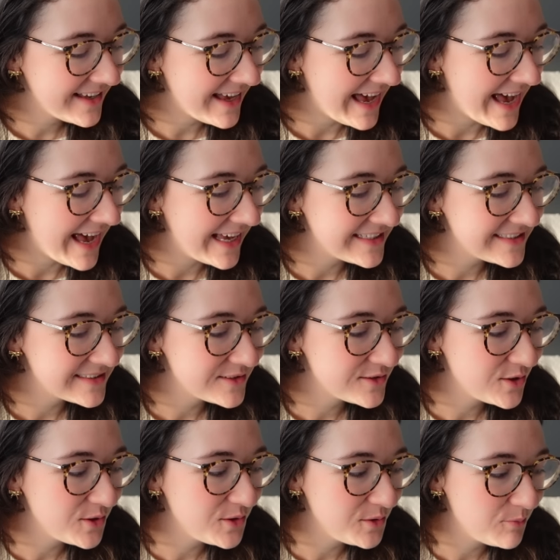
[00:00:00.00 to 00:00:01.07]
and
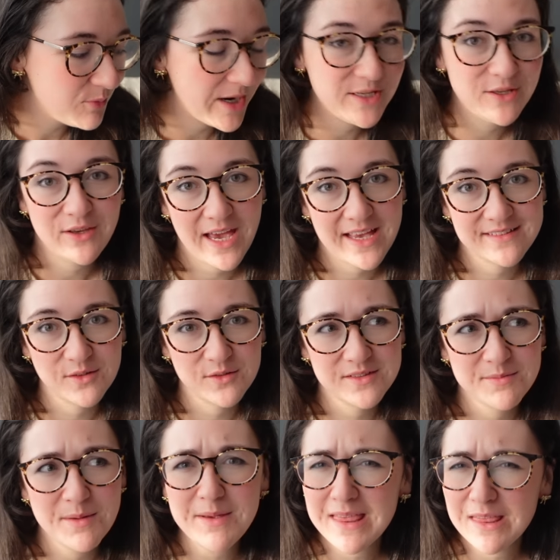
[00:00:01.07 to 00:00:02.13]
two brand new
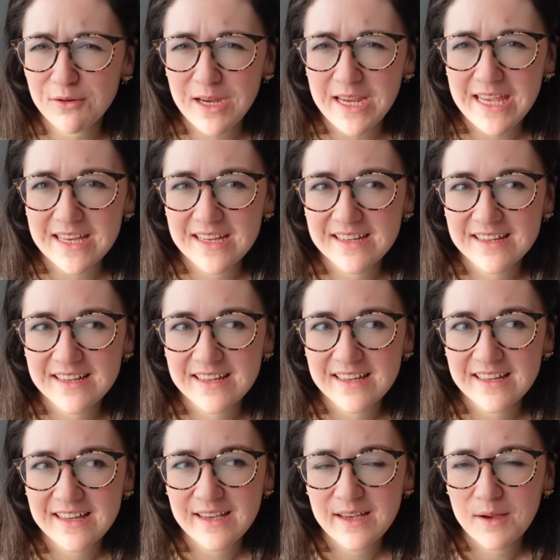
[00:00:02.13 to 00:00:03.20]
cast-ons, maybe three
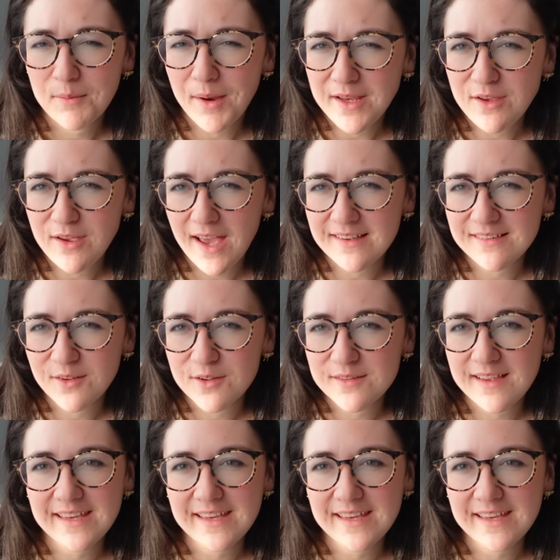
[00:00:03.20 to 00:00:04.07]
brand new cast-ons.